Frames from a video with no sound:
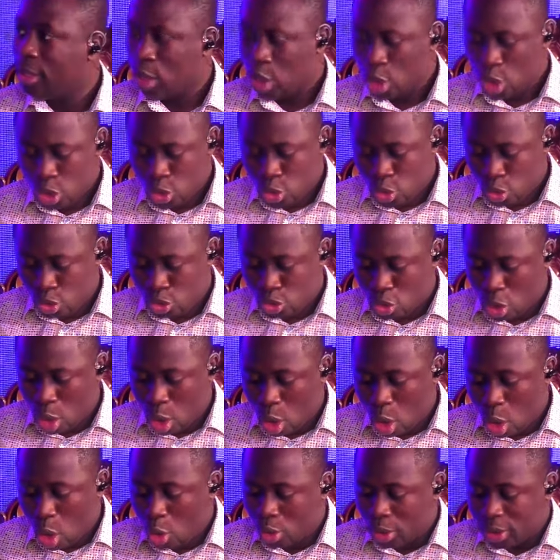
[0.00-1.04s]
you saw
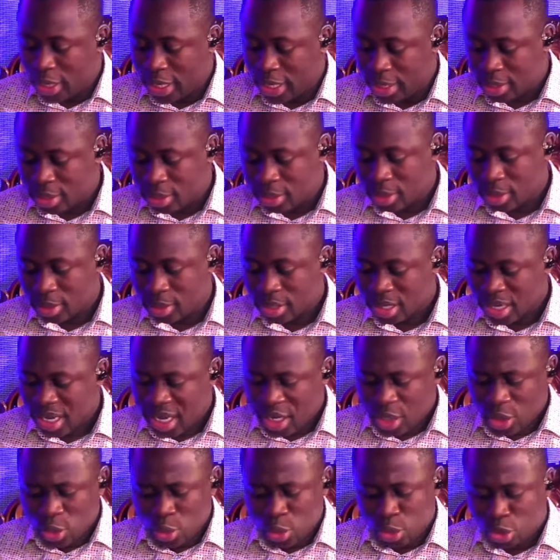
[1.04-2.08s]
all this.
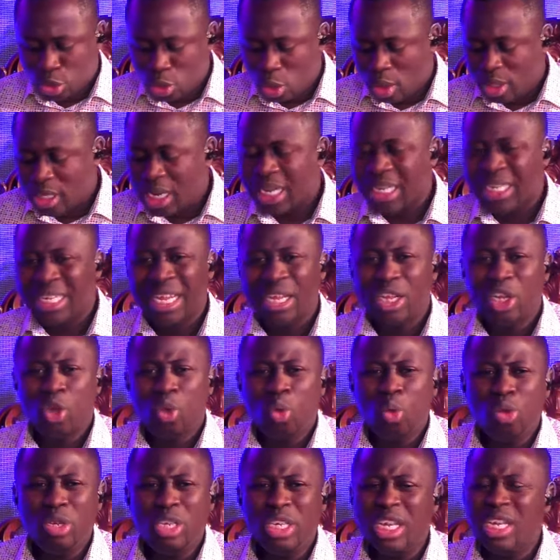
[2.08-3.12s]
You saw that they
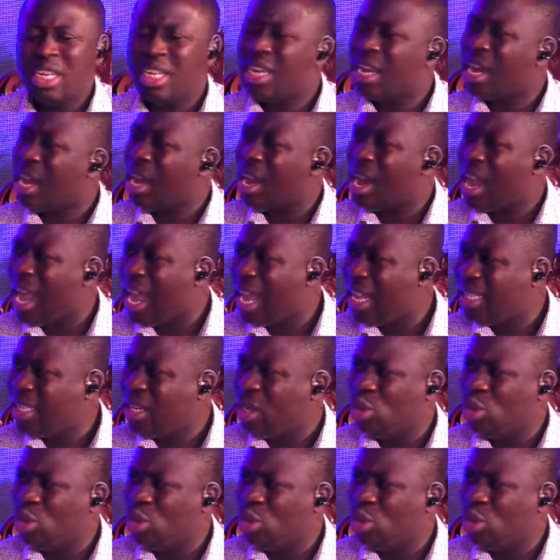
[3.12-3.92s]
couldn't learn. They